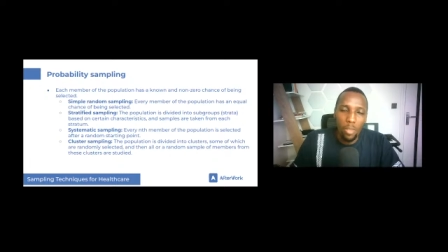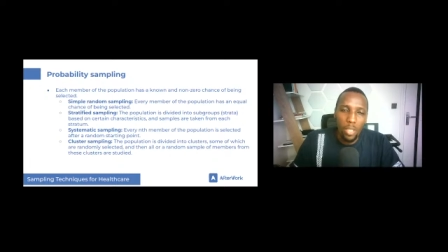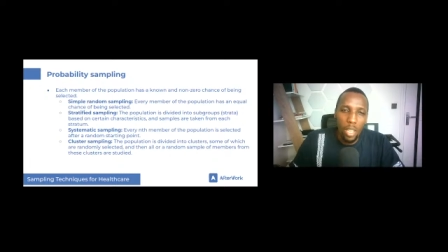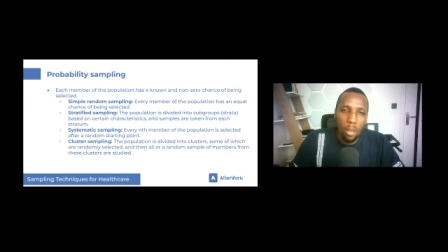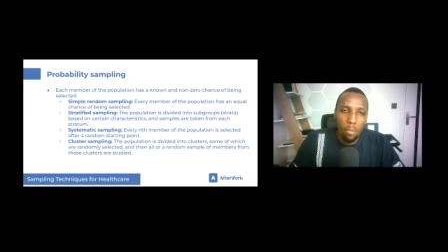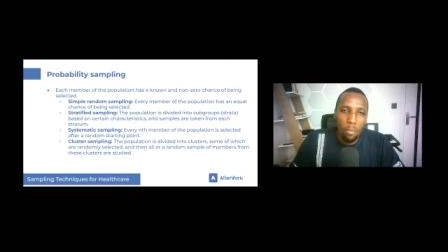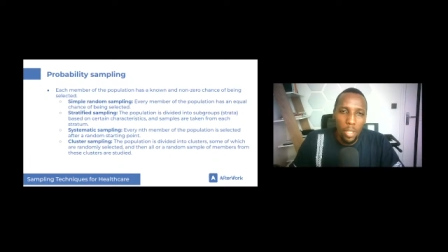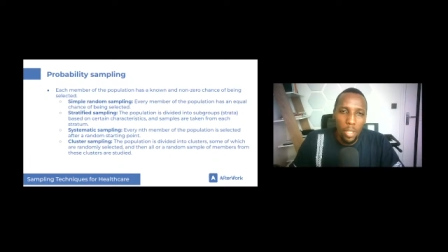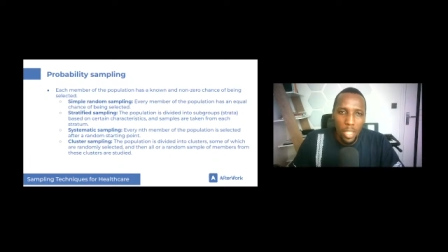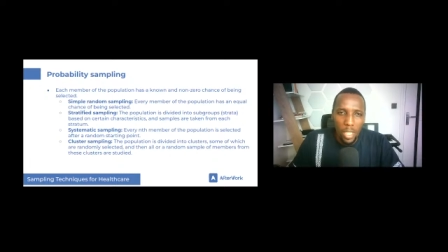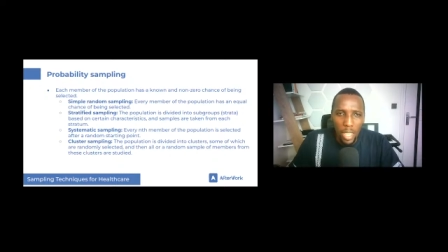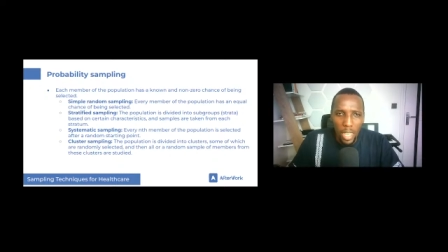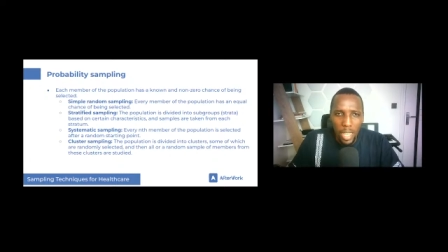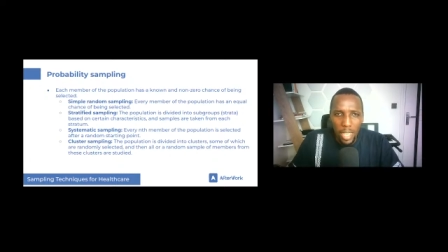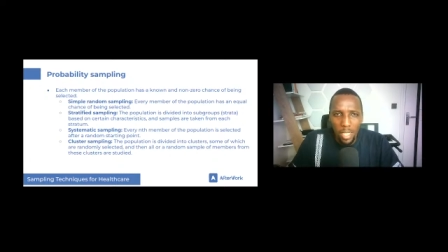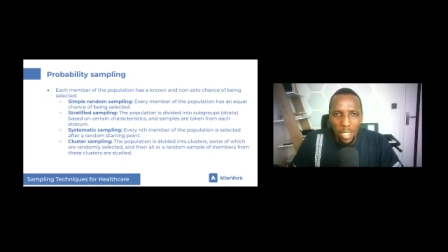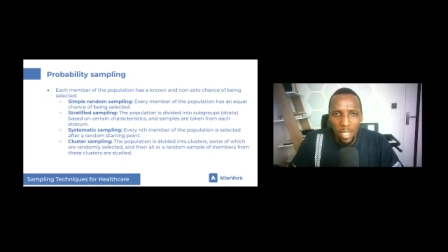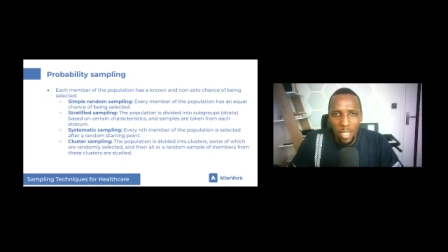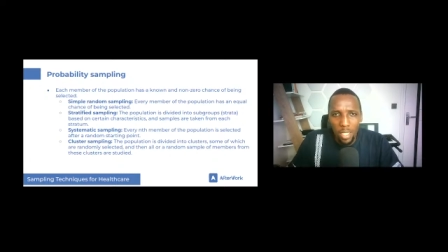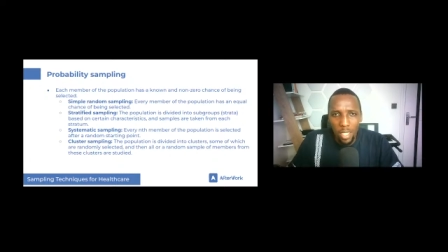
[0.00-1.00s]
sampling.
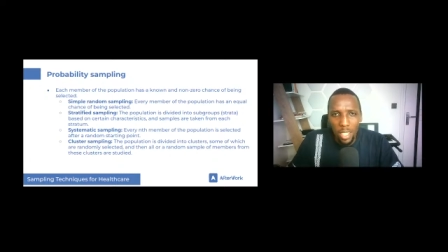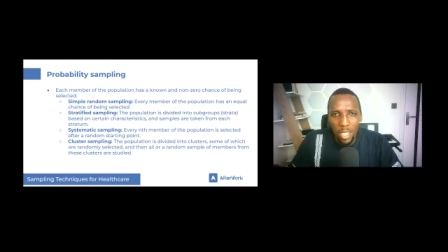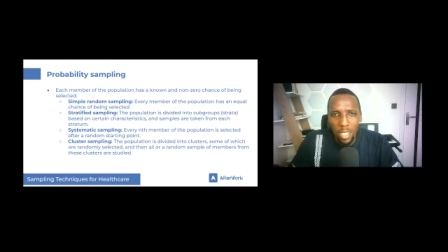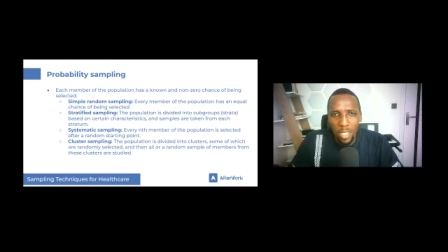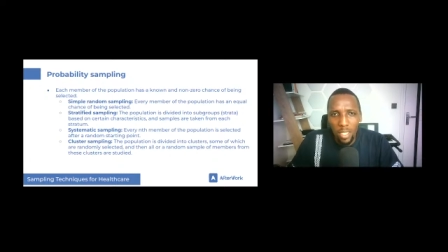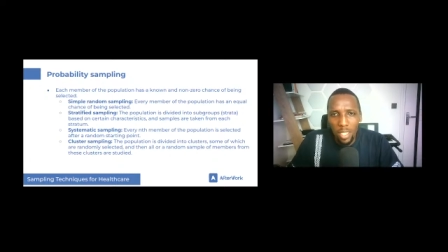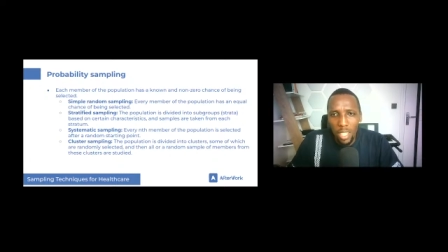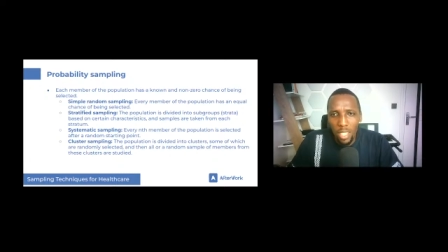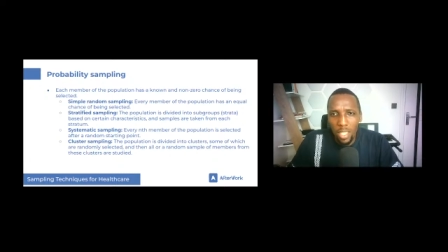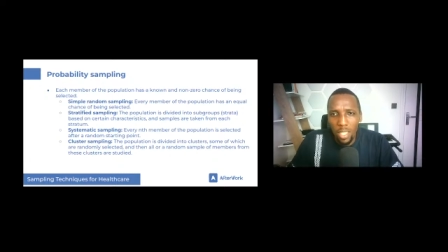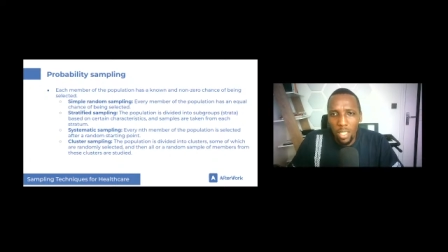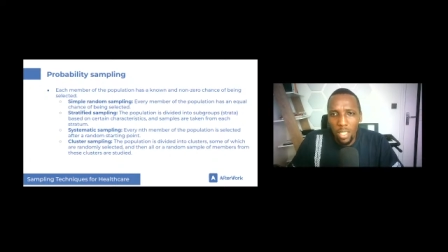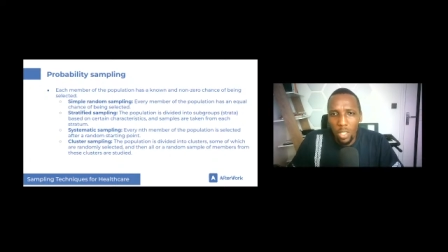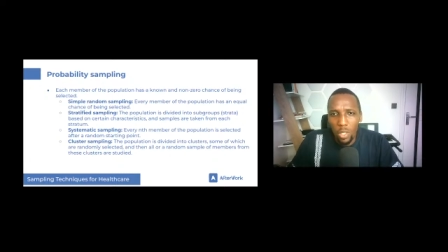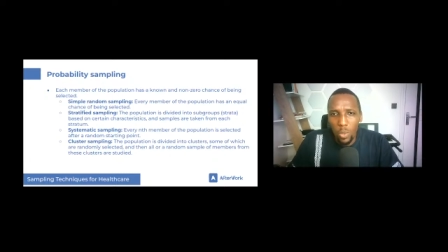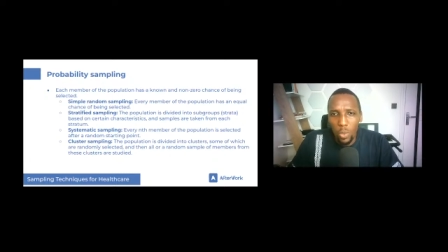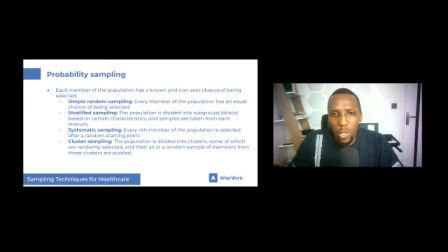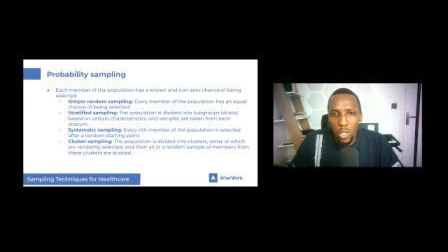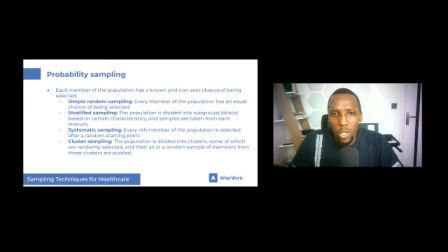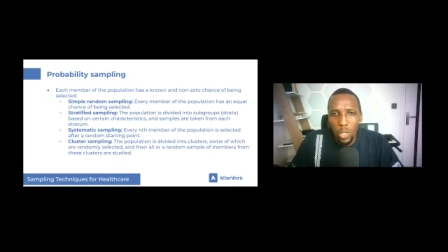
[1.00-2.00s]
And in such a
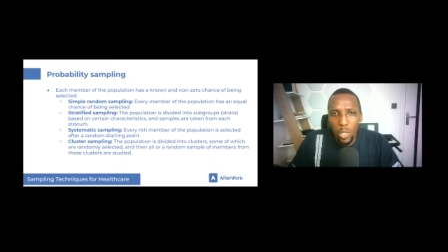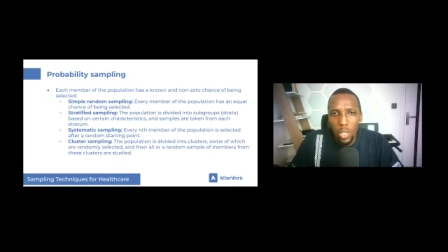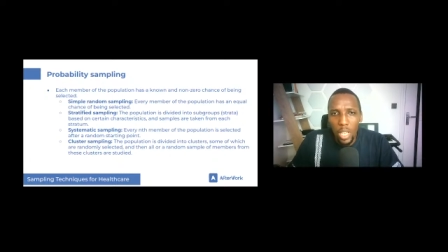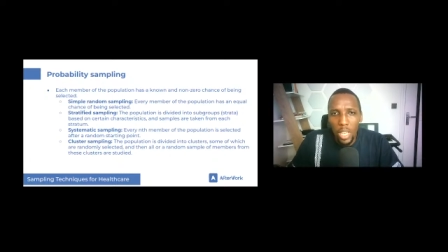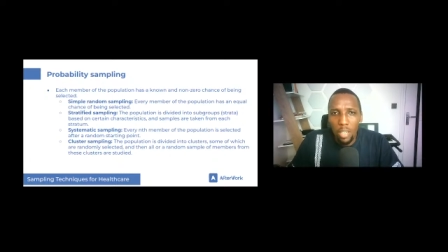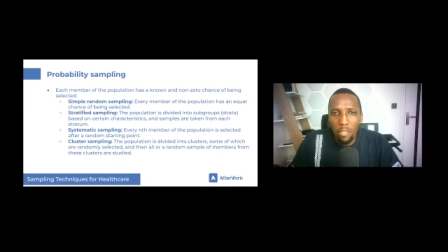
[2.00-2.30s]
situation,